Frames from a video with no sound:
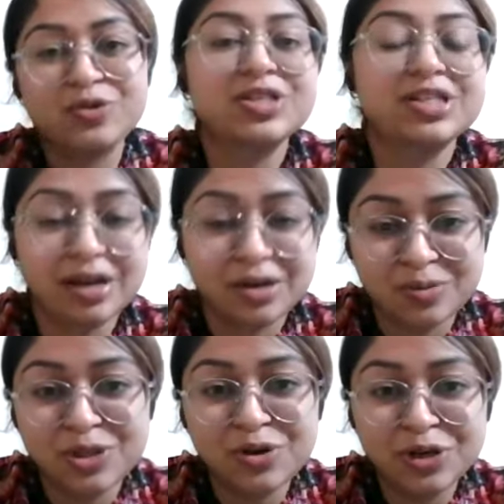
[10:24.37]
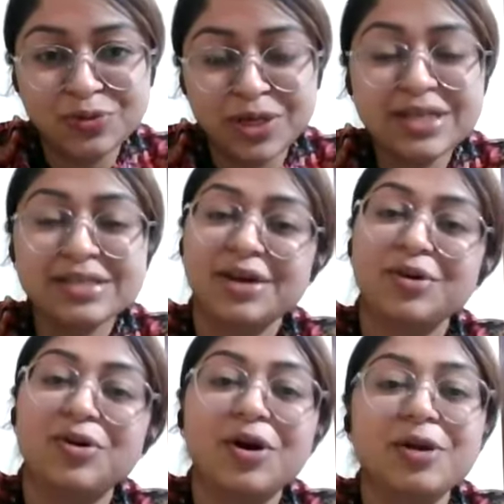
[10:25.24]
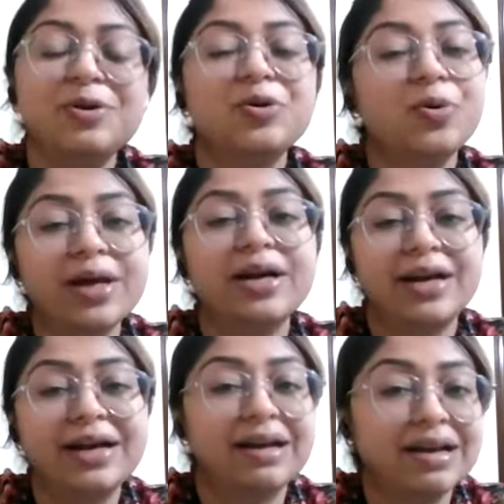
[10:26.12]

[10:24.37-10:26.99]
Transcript: stuck with your duties that you're not able to go and attend